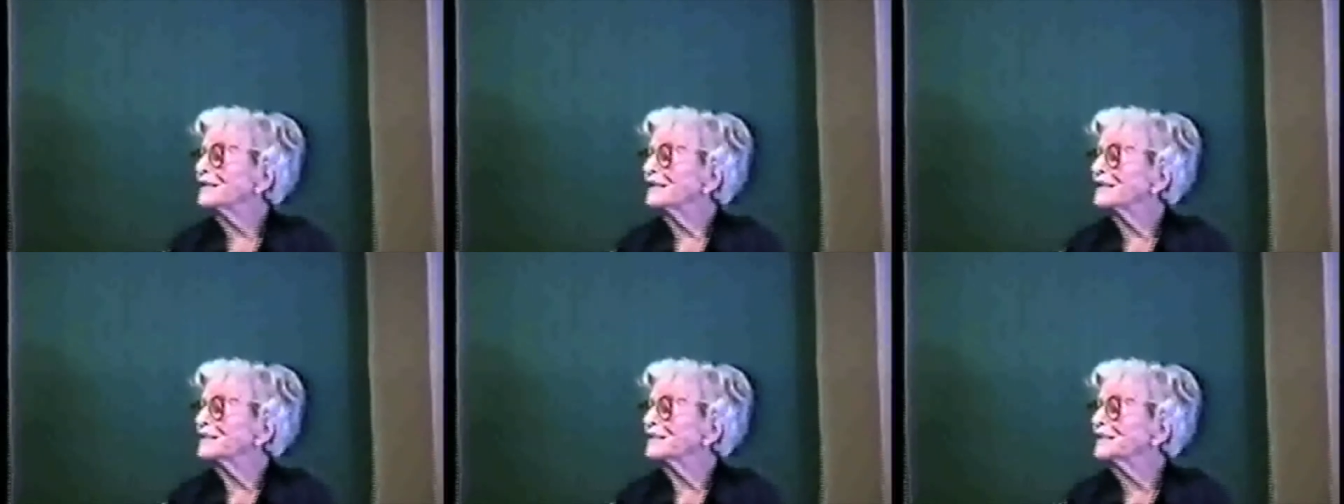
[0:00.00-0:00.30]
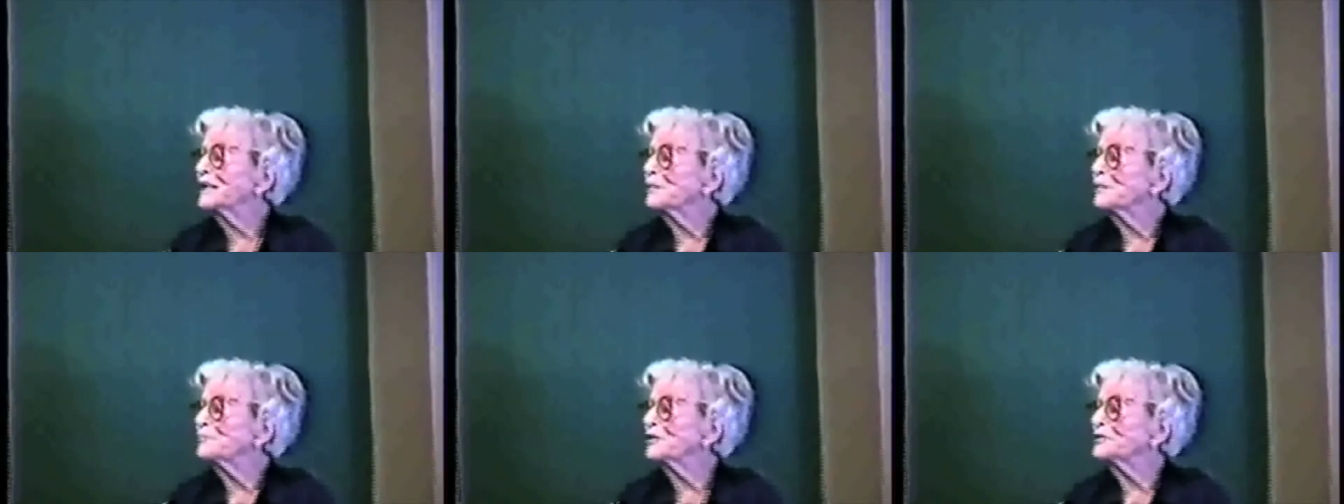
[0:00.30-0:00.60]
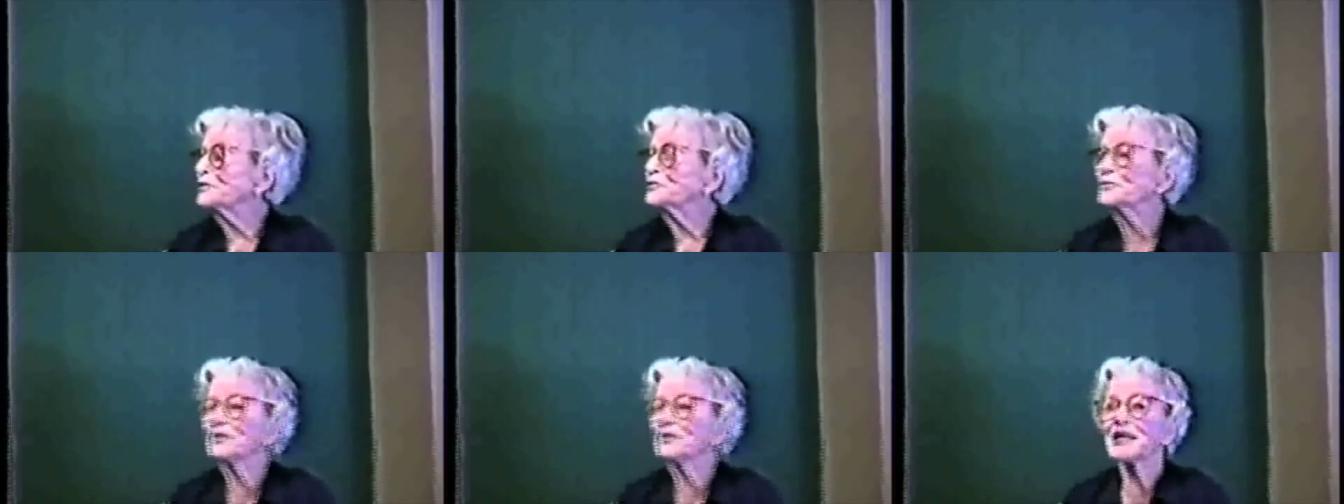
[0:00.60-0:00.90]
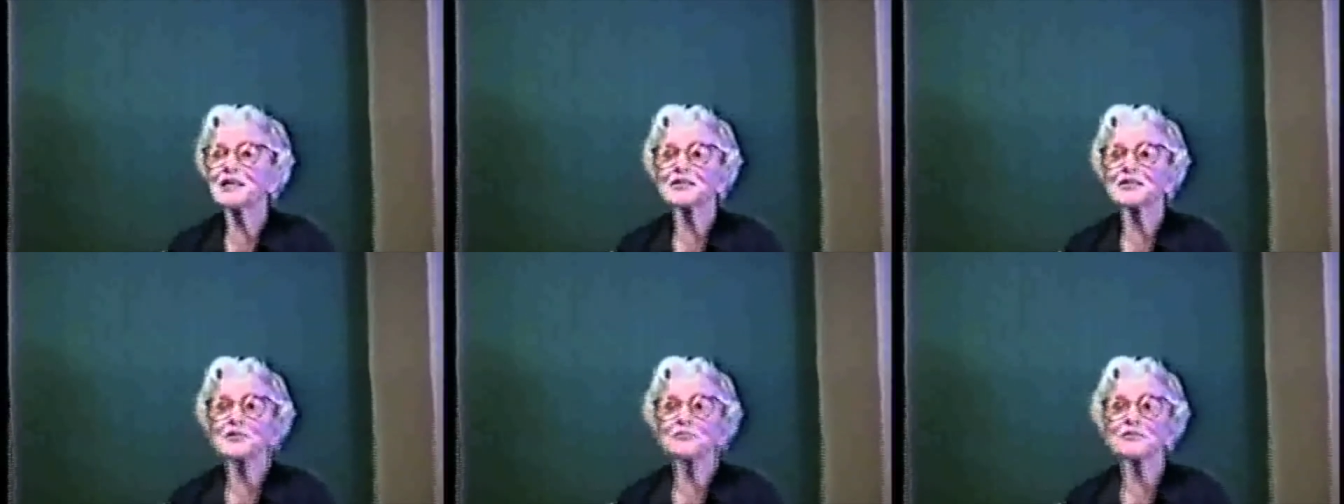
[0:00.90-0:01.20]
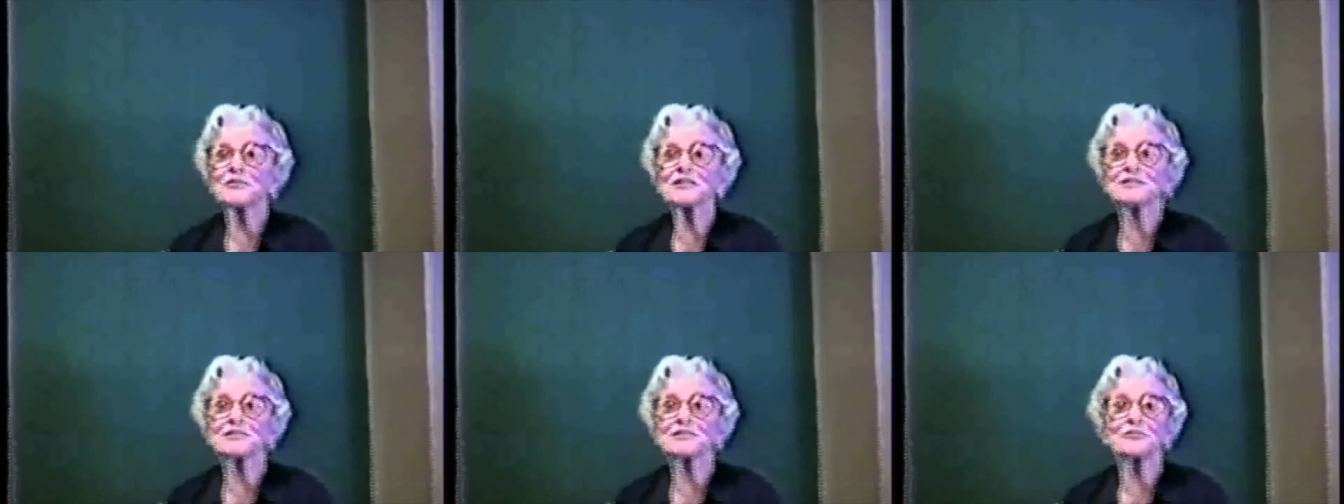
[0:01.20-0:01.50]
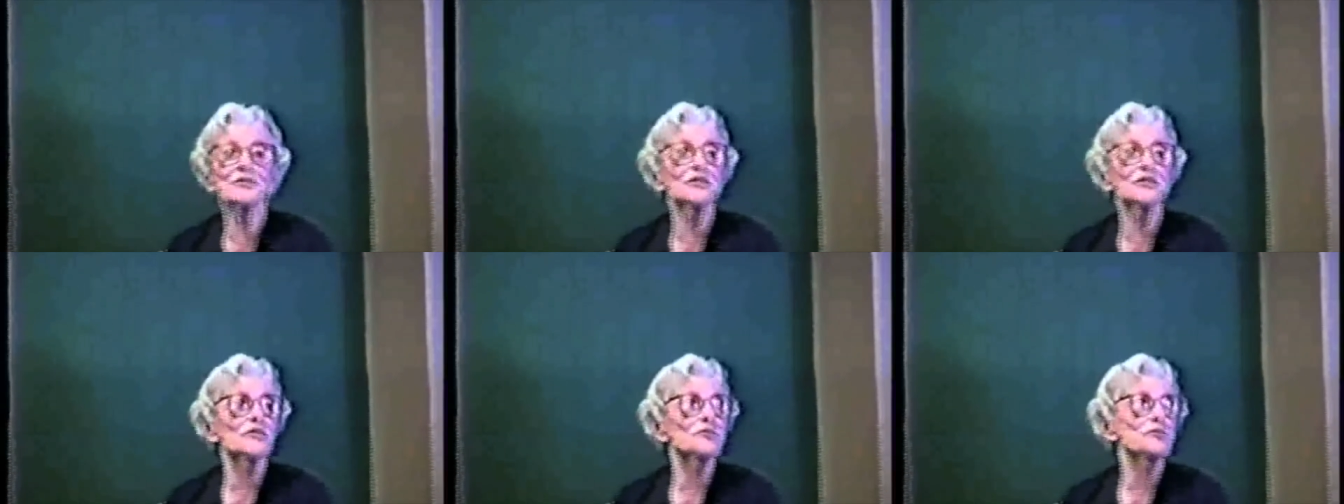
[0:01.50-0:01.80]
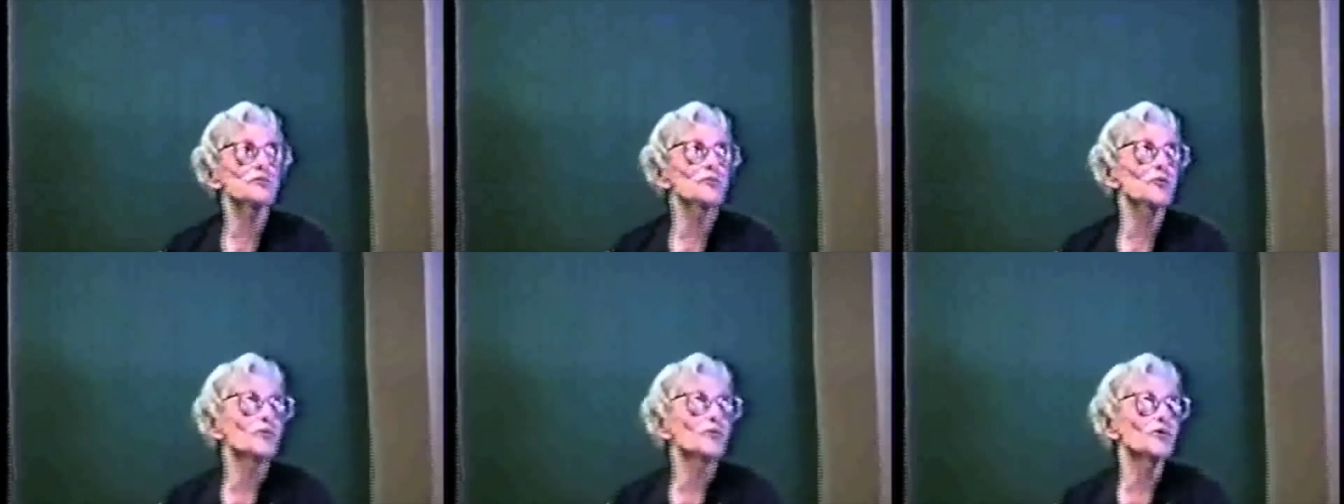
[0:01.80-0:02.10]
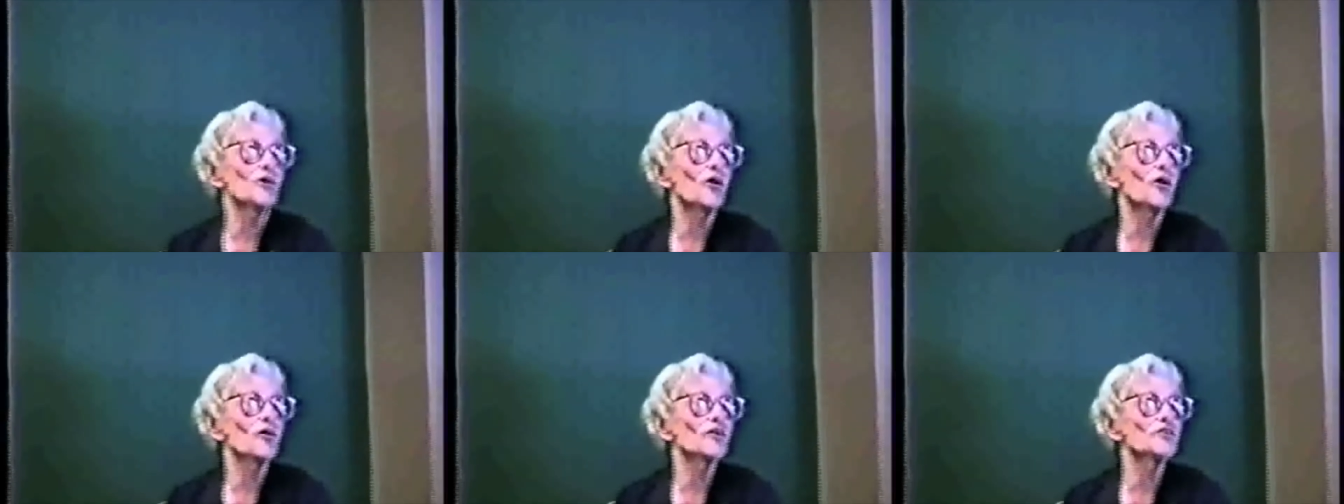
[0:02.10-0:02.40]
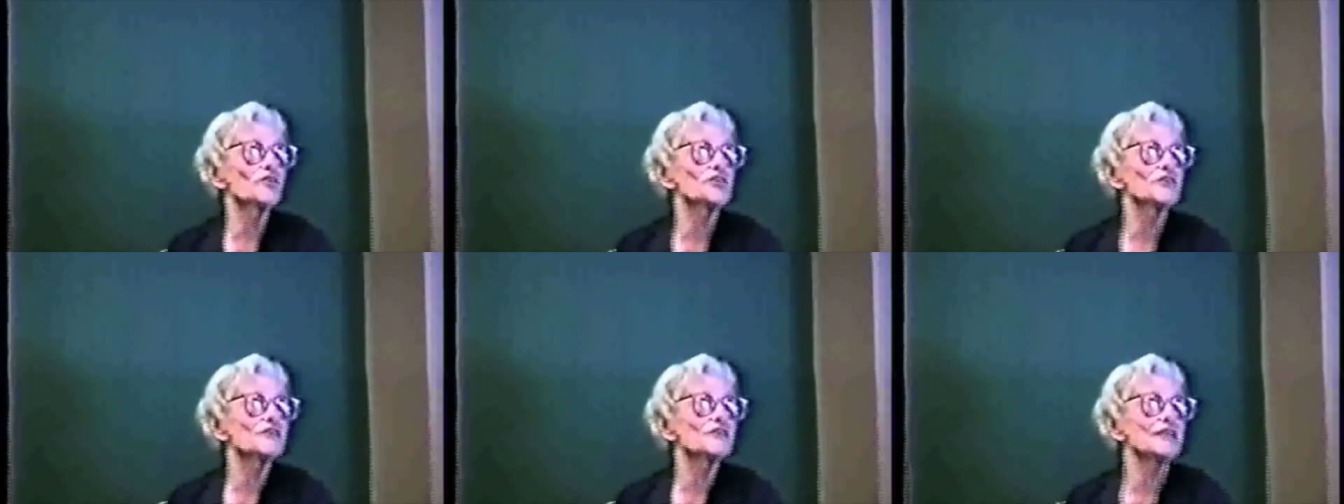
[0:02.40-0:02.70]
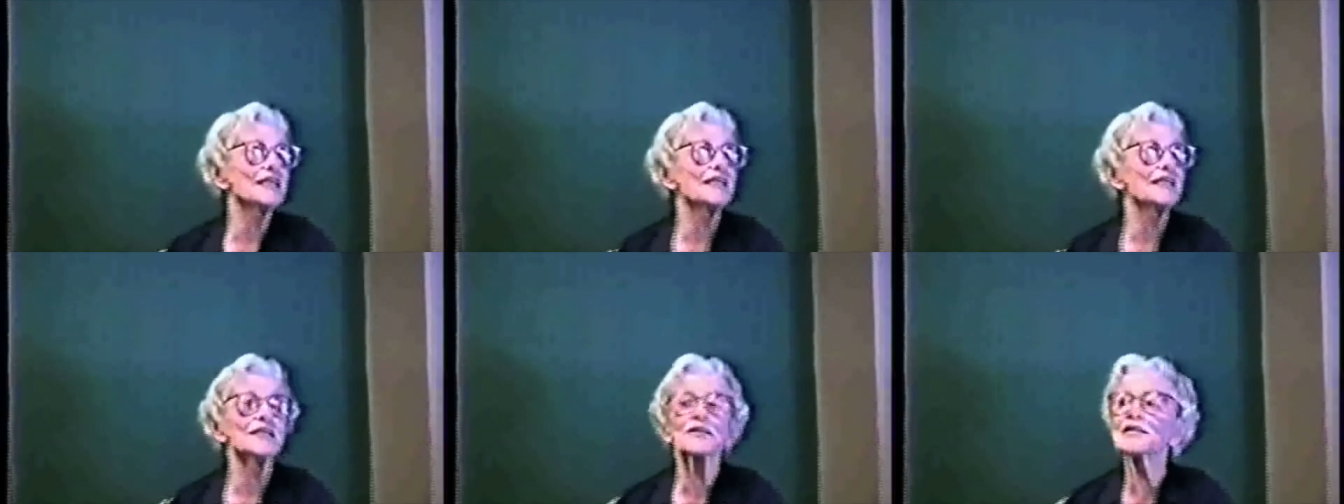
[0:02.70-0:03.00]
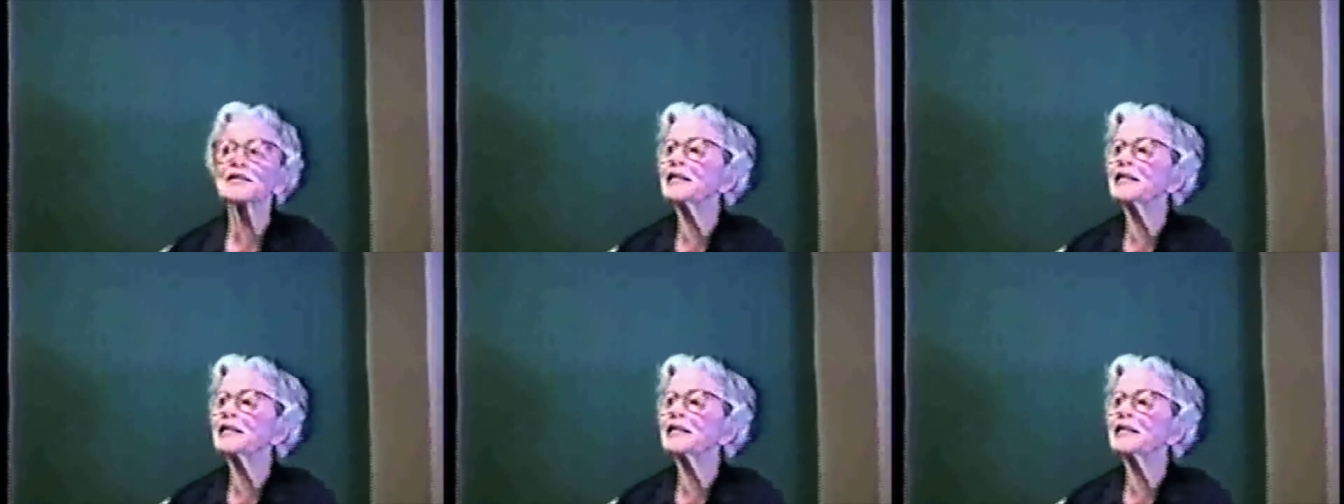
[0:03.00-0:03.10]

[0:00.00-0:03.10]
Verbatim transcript: uh, clubbing together with three or four colleges in the